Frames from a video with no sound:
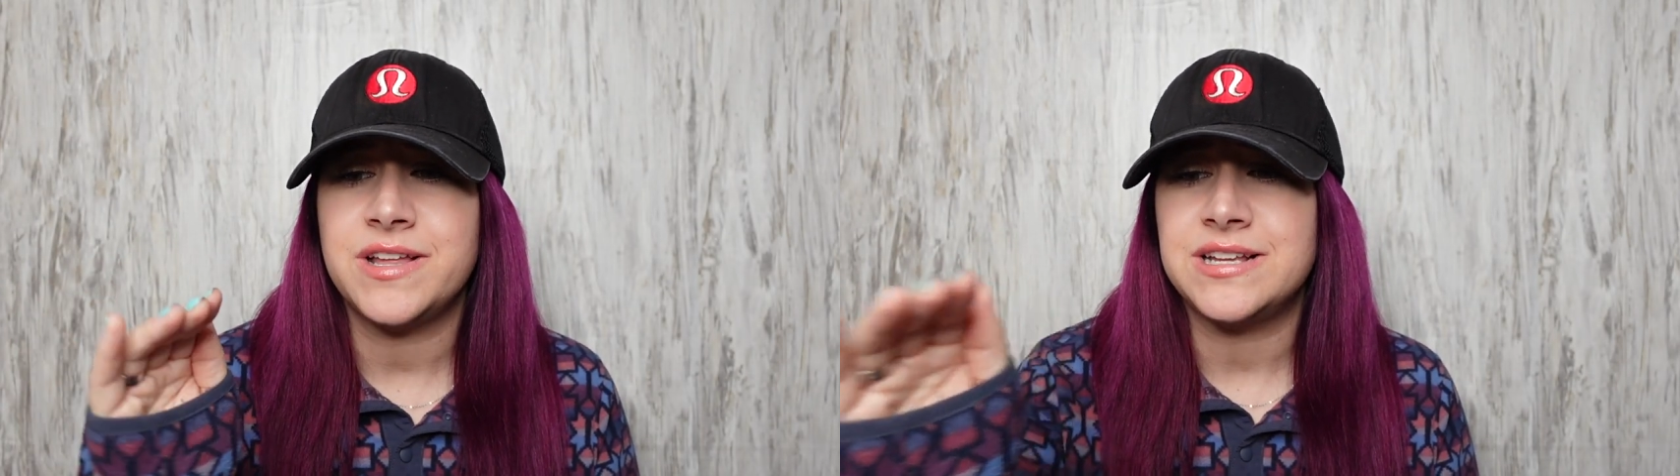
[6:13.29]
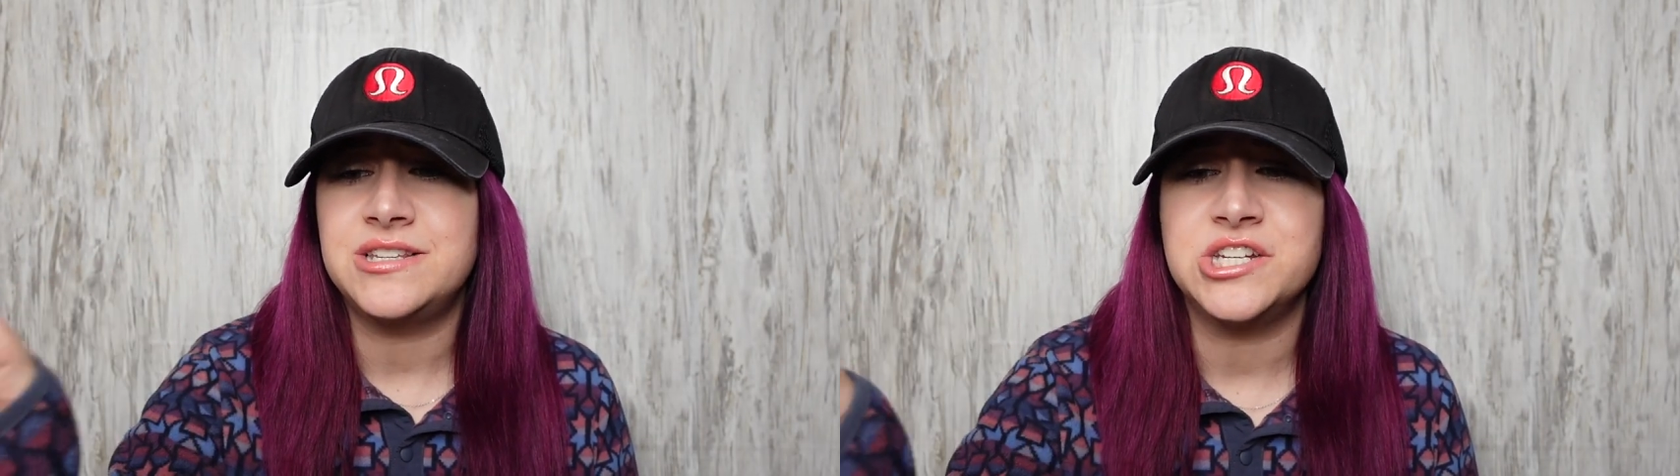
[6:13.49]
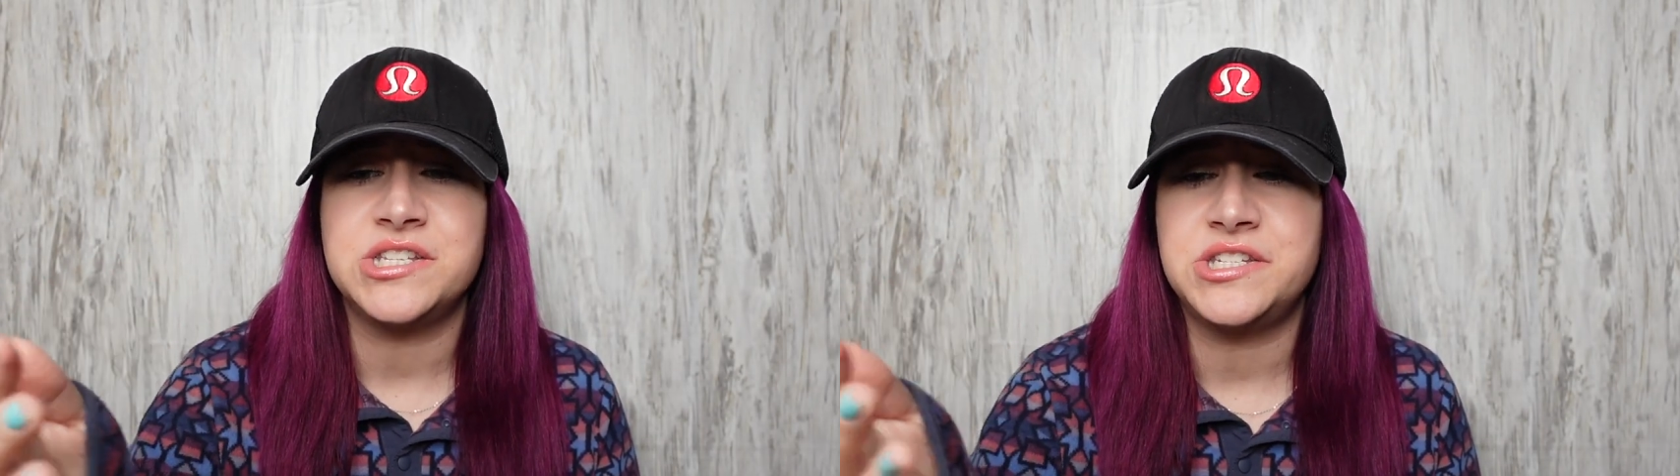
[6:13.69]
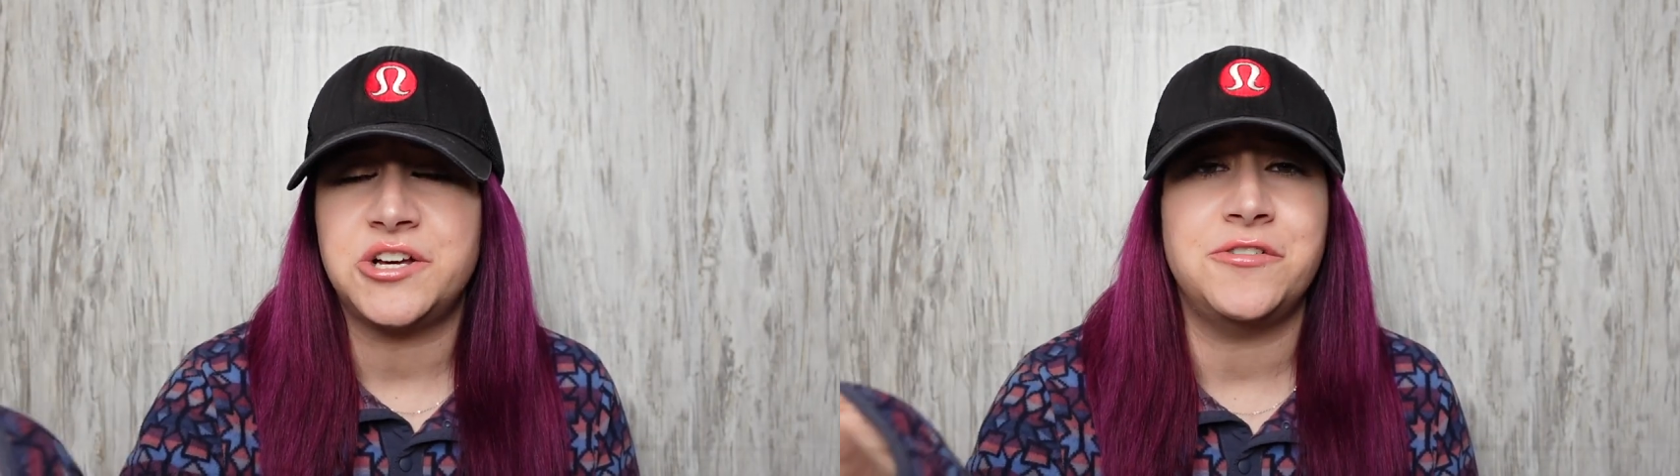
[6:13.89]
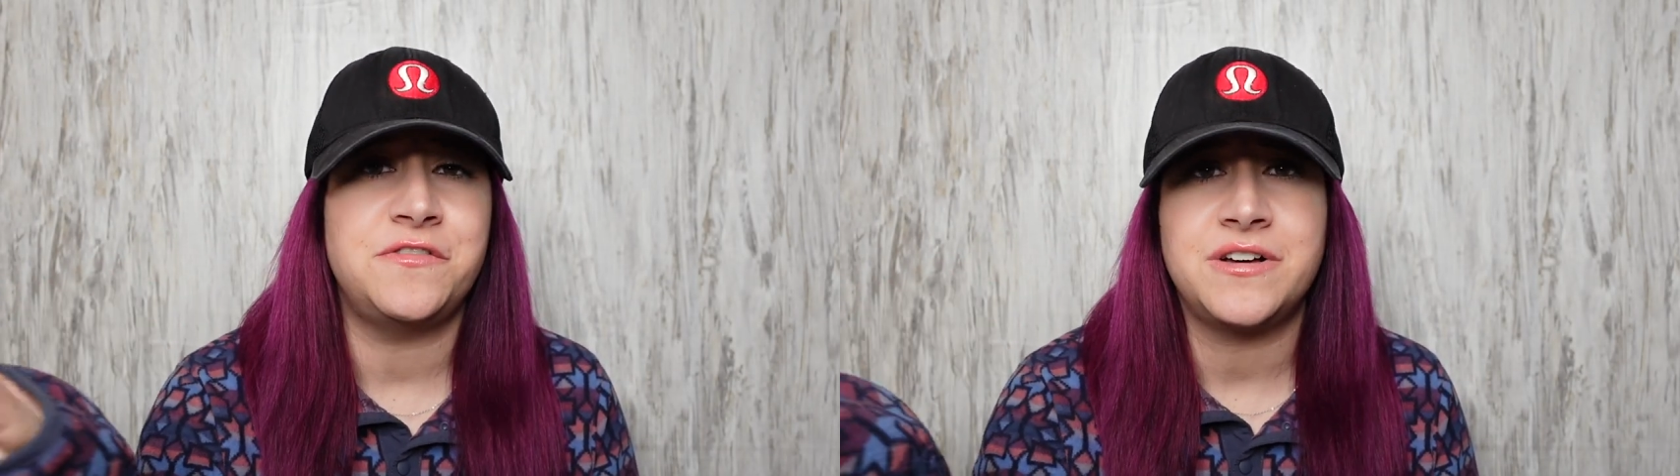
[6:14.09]
like just
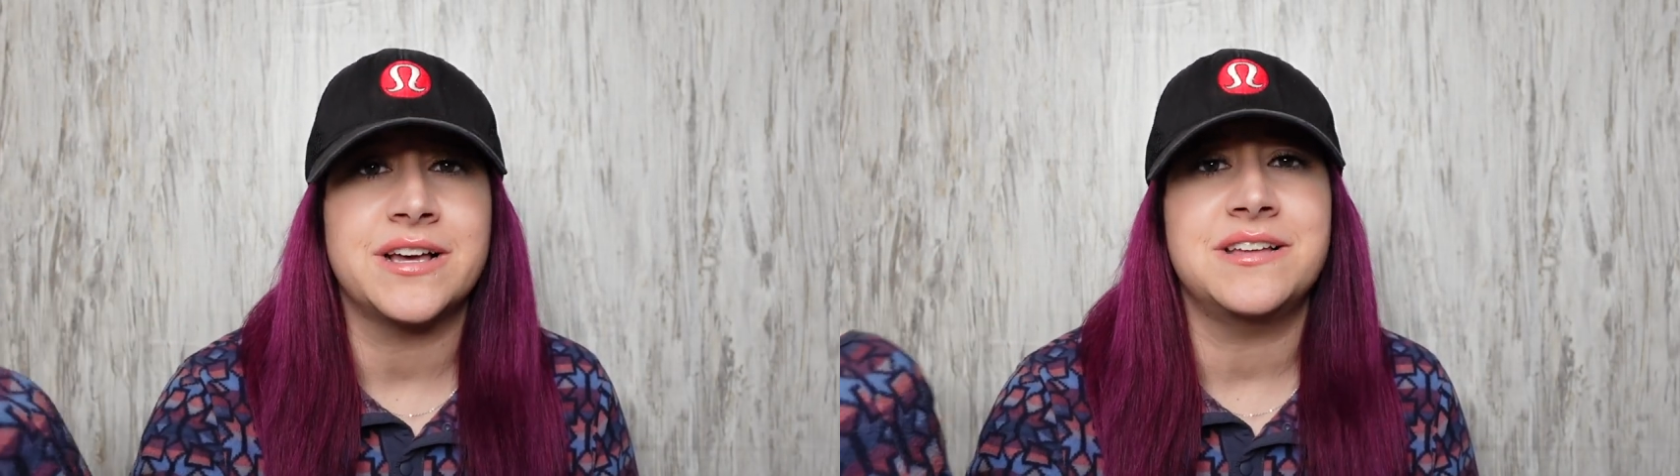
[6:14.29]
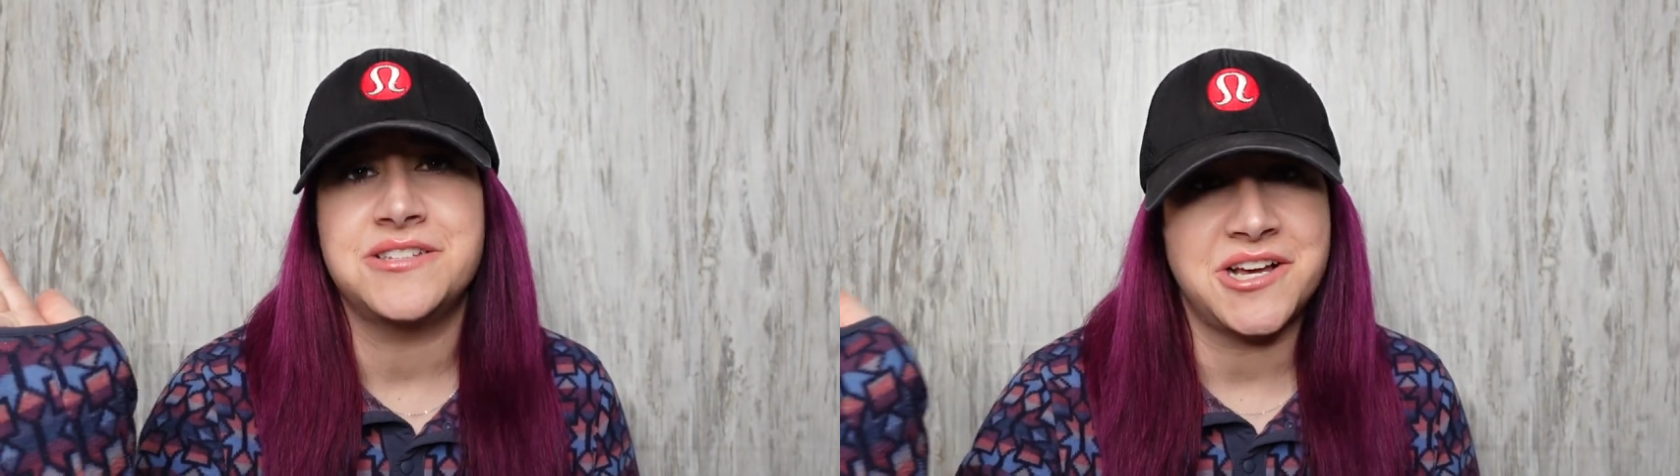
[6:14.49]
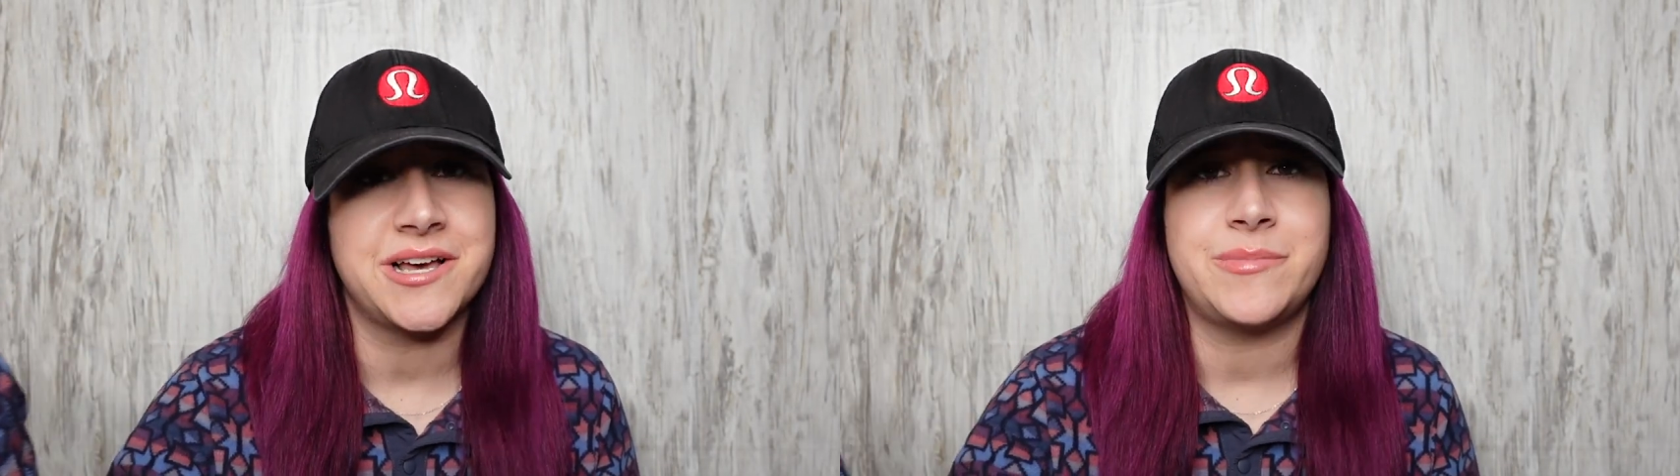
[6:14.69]
don't fucking talk